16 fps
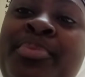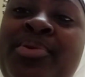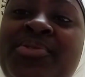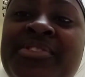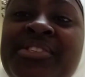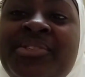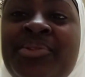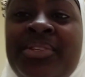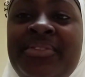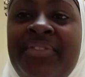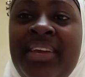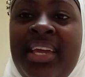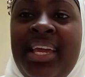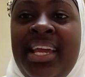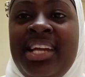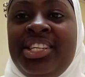post
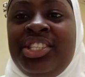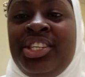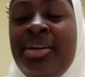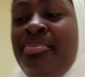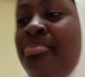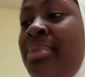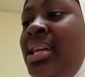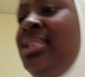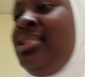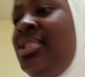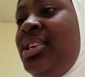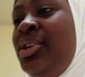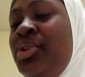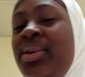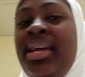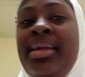notification bell so
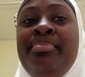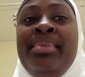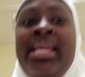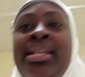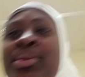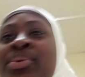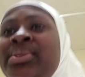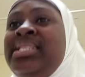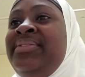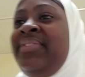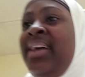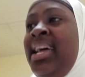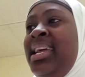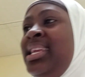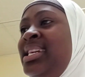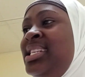you can be
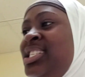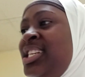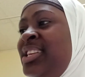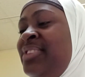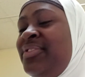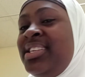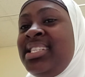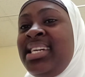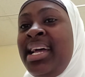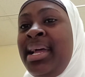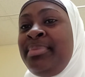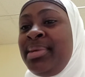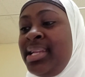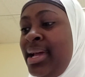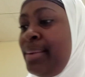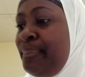notified each and every
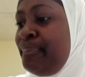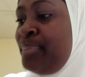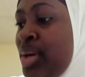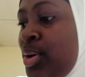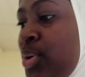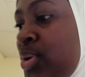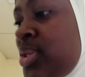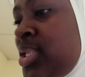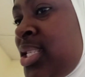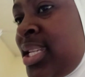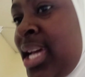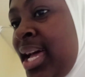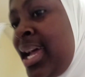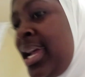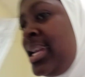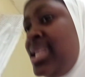time that I post,
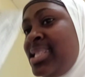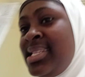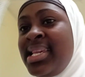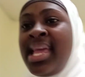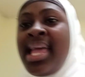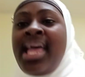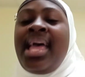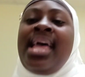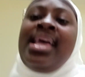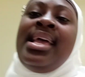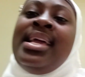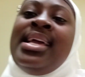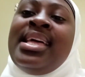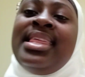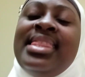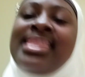guys.
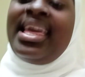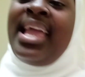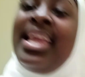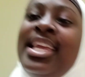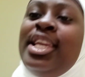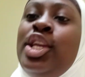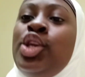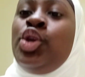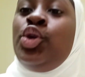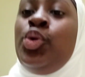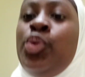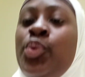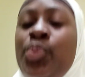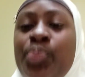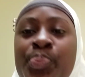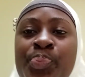Thank you
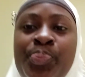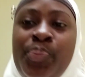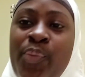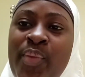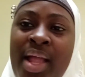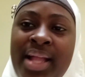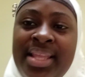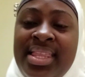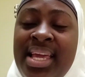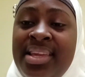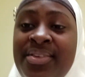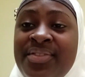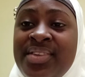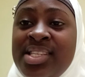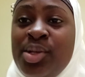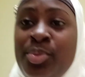
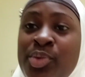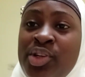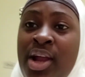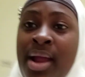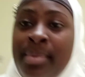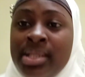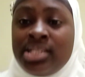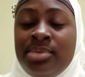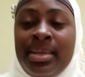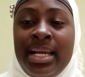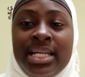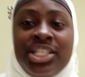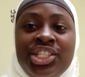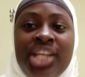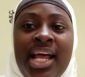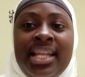for subscribing to my
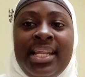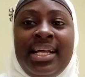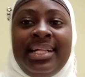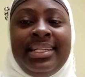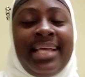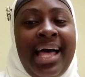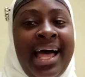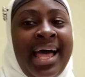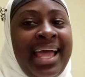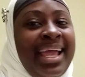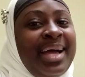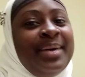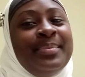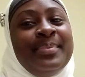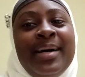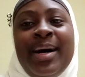channel. I
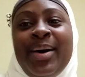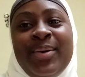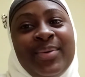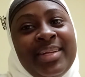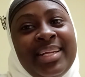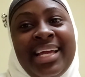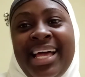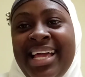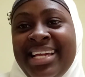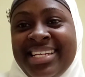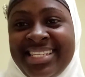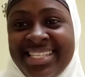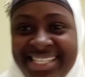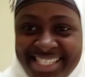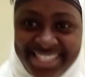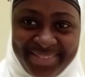am out,
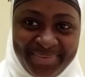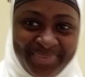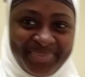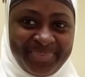guys.